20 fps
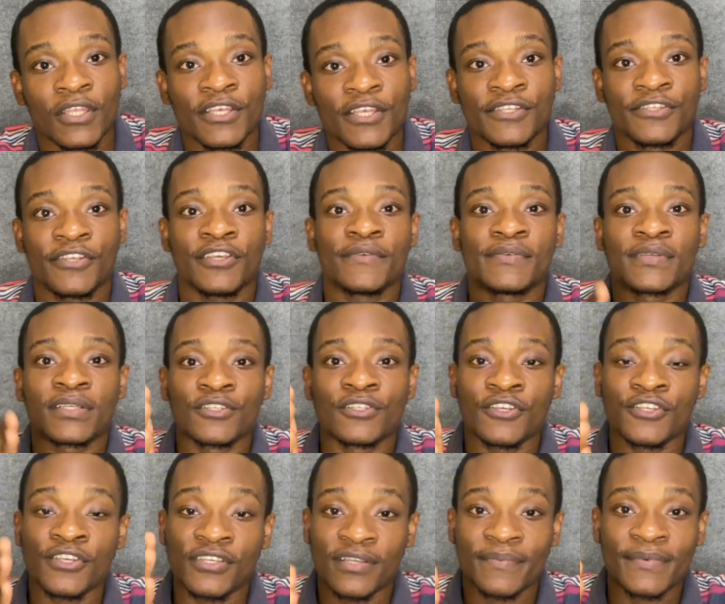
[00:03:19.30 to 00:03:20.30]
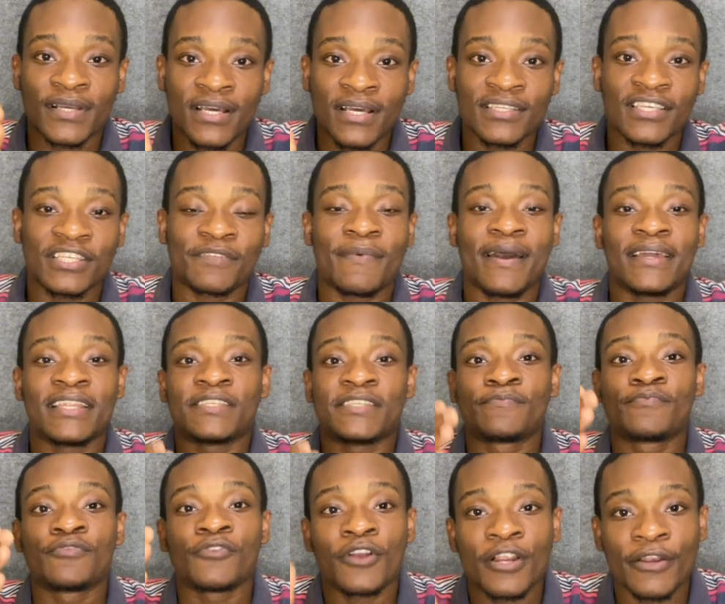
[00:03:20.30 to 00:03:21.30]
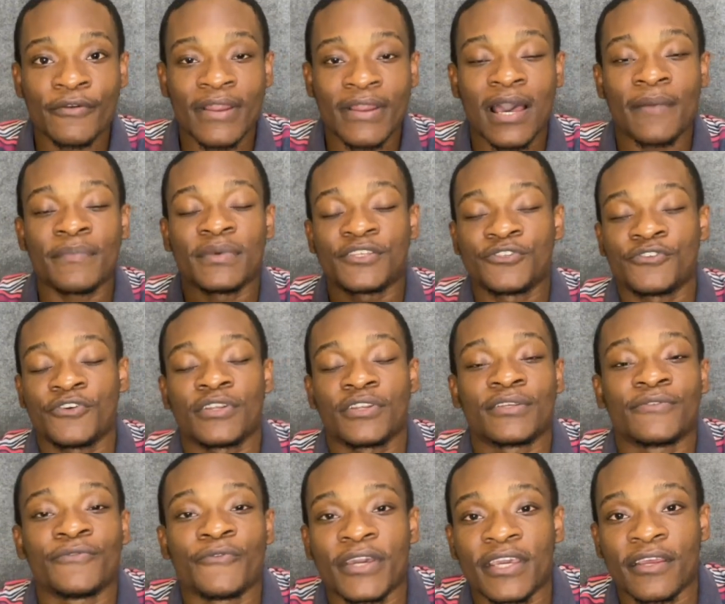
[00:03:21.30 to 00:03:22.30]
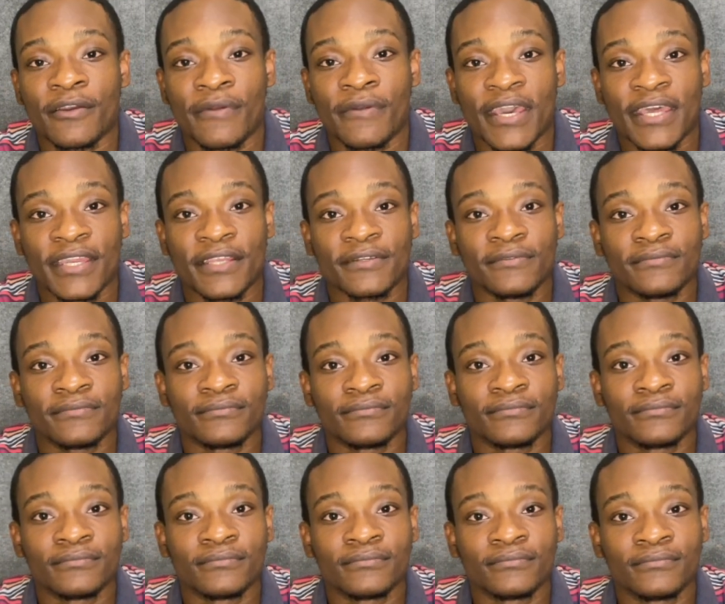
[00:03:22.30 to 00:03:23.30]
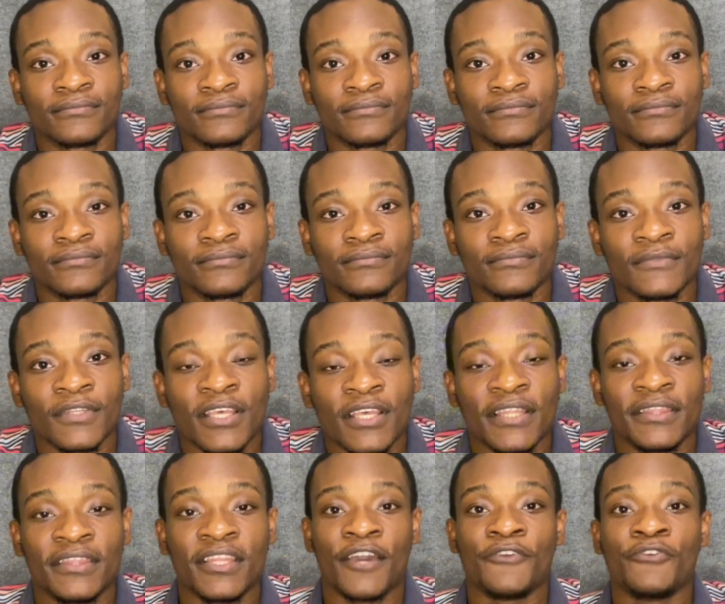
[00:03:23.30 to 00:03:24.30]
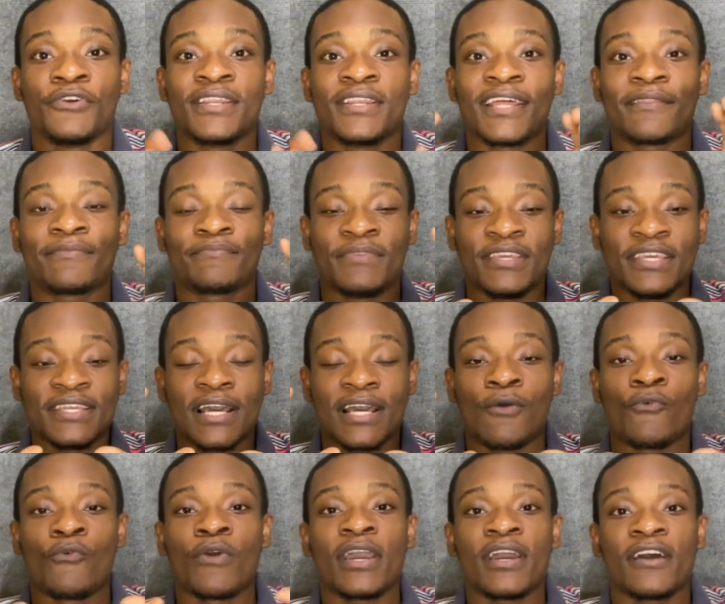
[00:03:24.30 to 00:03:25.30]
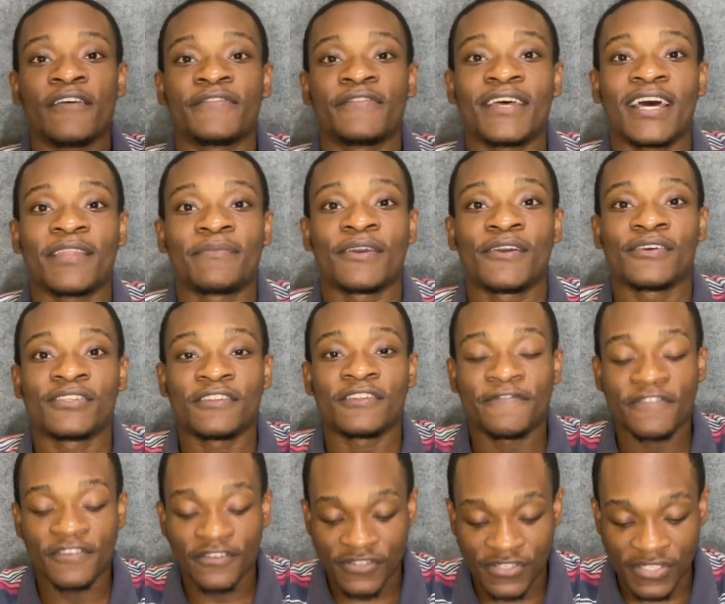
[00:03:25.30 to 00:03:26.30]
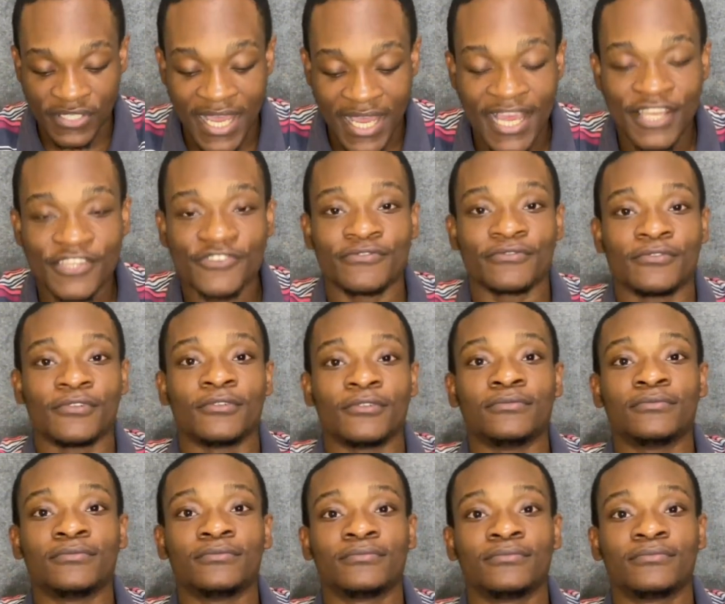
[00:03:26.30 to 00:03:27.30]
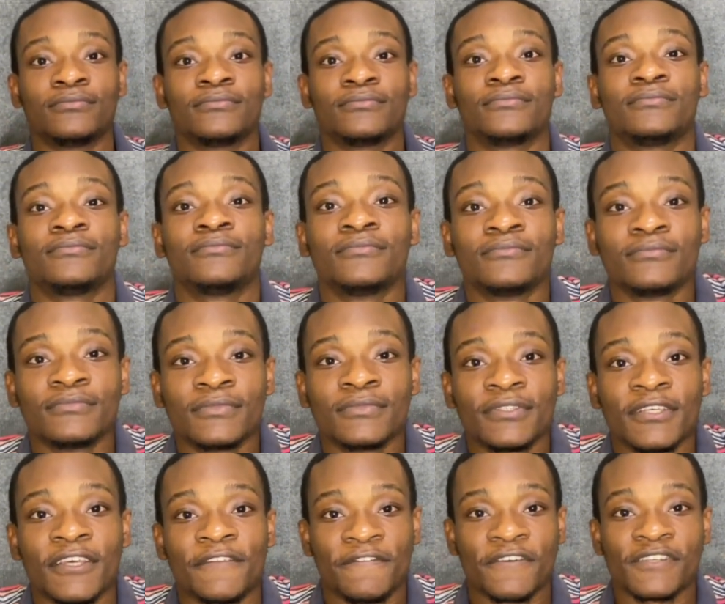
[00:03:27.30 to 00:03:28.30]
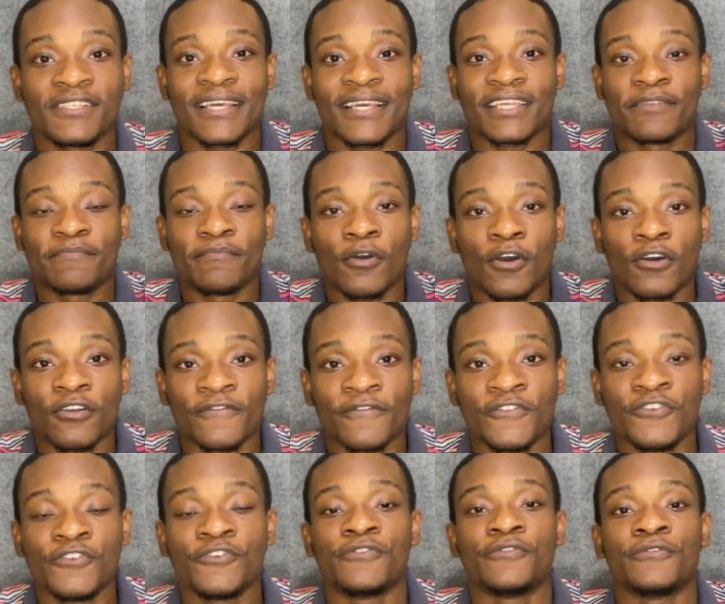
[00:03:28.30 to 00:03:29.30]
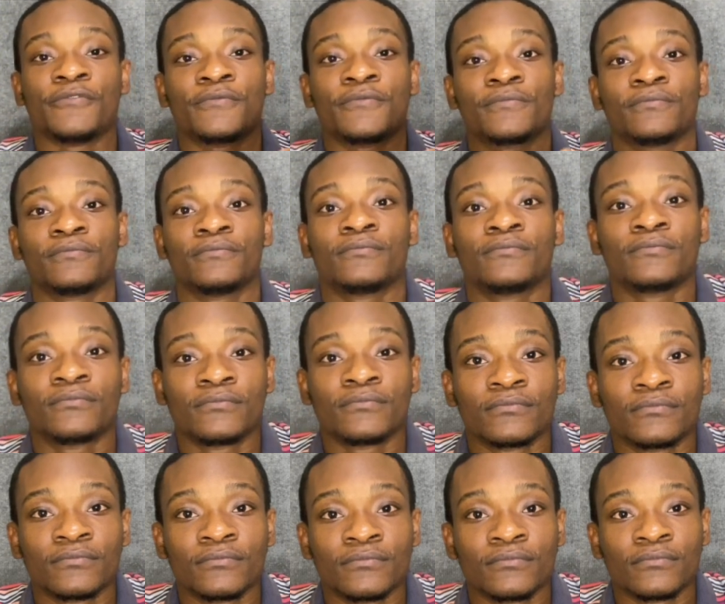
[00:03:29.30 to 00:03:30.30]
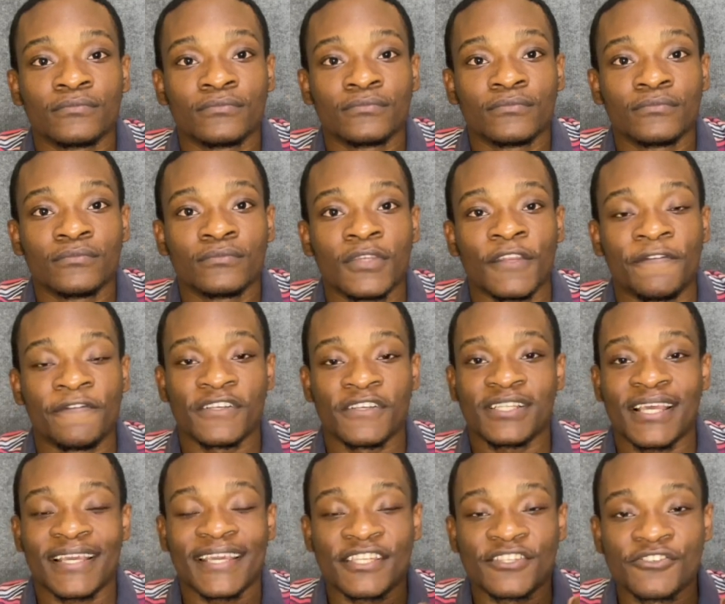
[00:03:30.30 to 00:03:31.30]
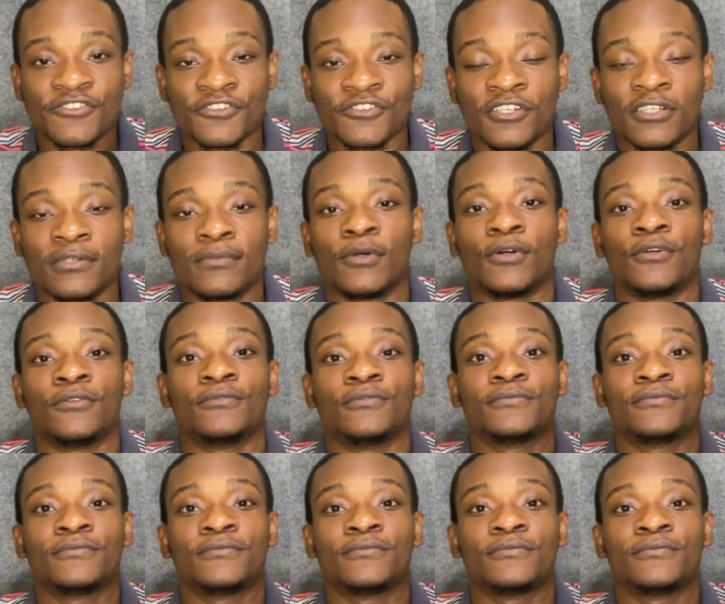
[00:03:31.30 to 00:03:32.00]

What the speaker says: So your subconscious mind is programmed a certain way already. Now you're not being aware of that because it feels natural. It feels like it's part of you. It feels like it's normal.